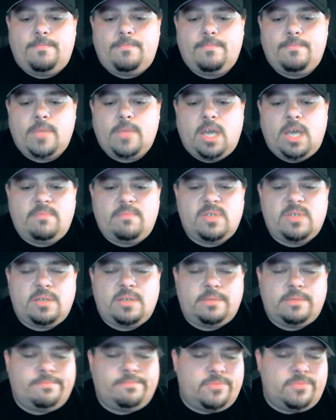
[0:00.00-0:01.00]
comes
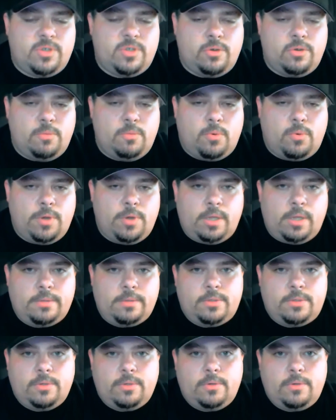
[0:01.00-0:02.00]
in
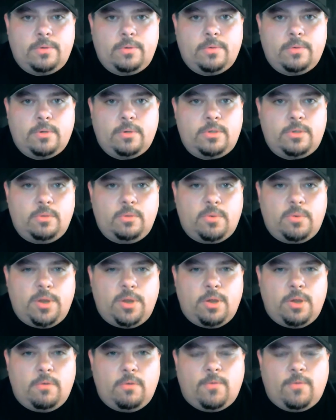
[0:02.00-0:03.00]
2.2 or
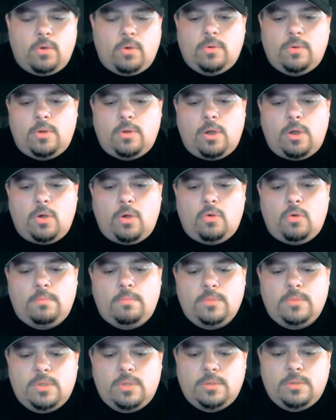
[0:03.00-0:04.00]
2.0 volt
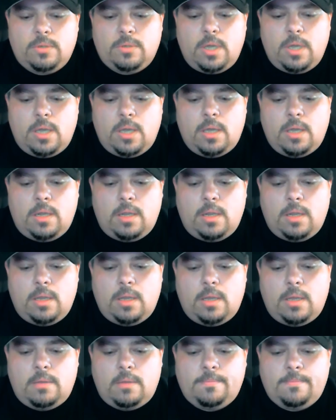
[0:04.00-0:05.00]
ohms,
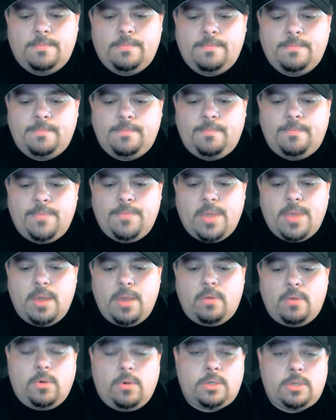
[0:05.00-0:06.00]
and
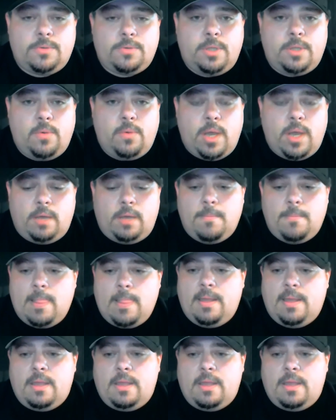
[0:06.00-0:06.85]
works really well.